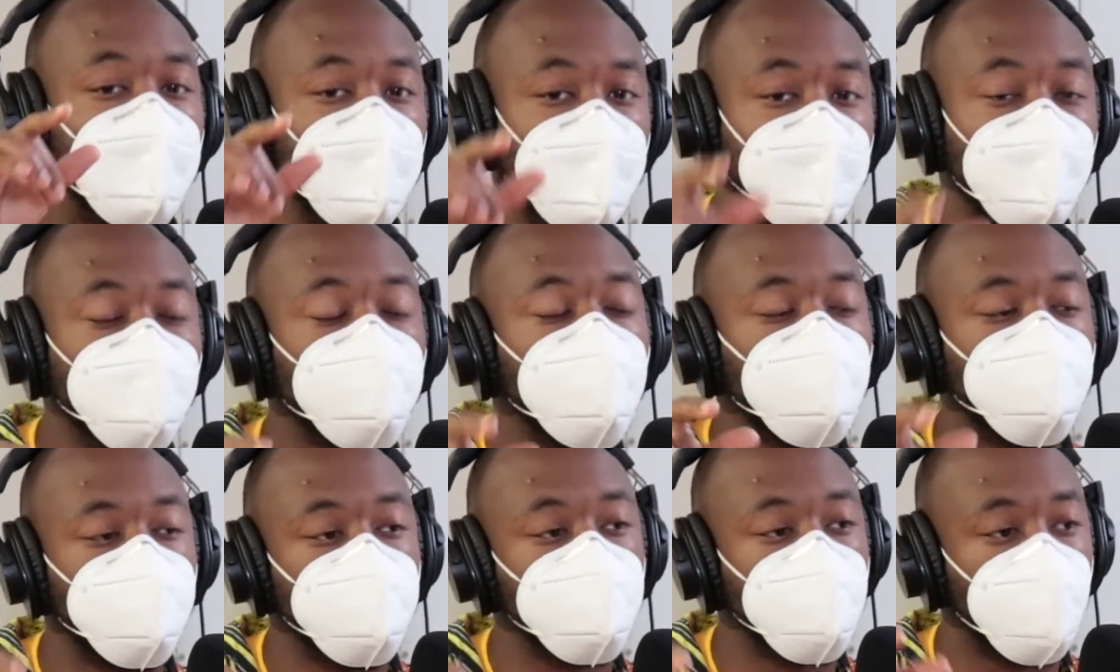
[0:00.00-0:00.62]
even
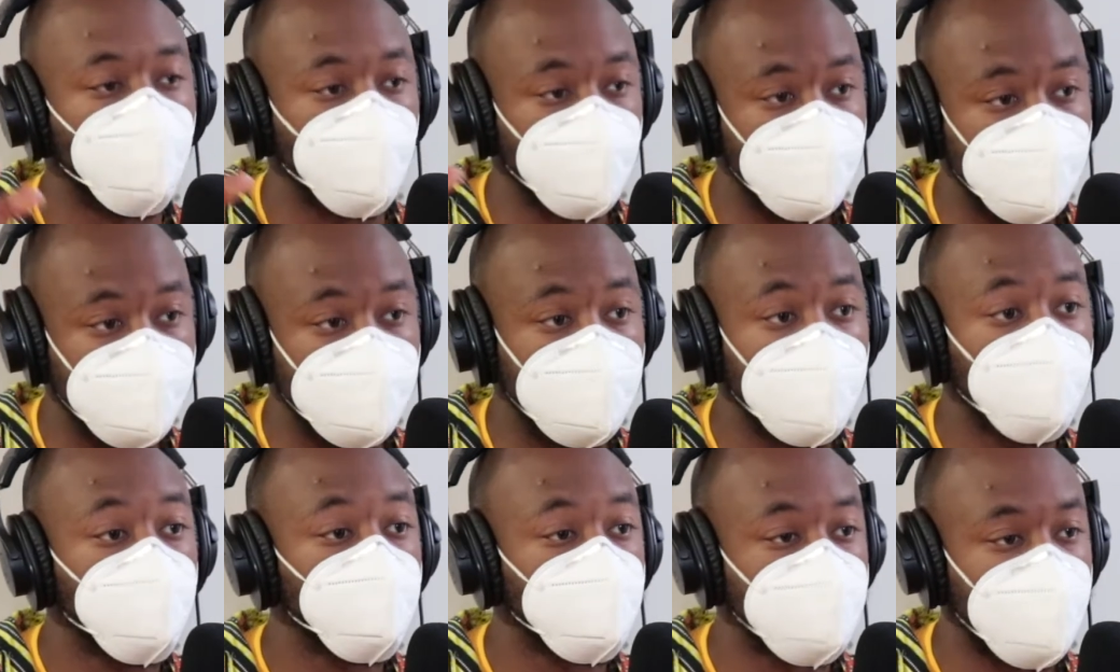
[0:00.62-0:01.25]
if you don't
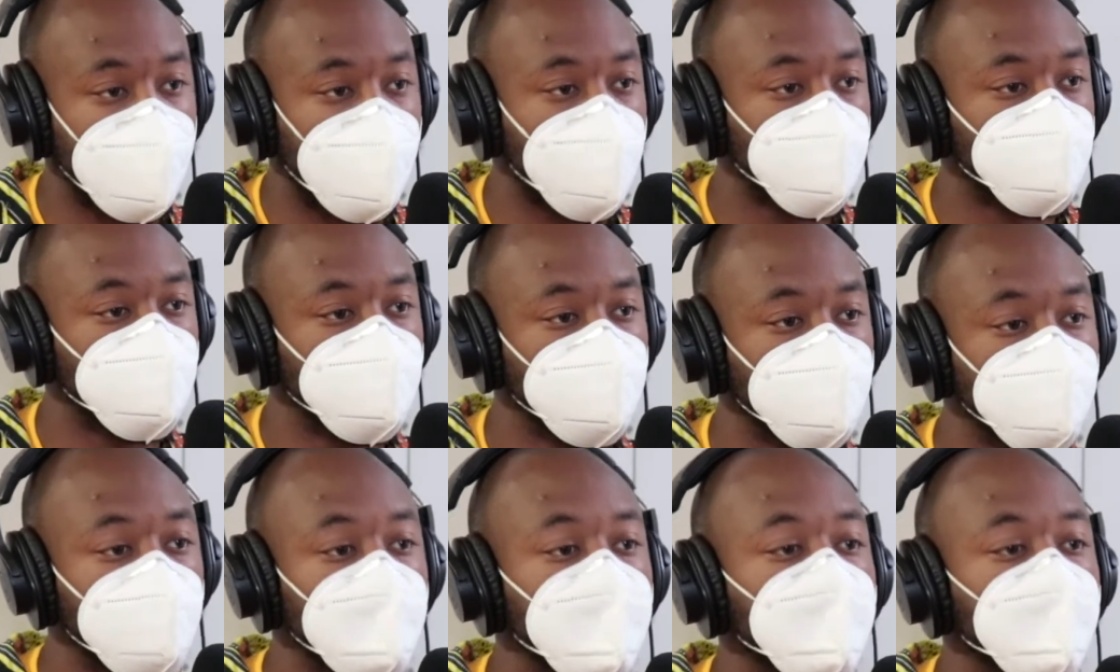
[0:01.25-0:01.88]
get what's happening,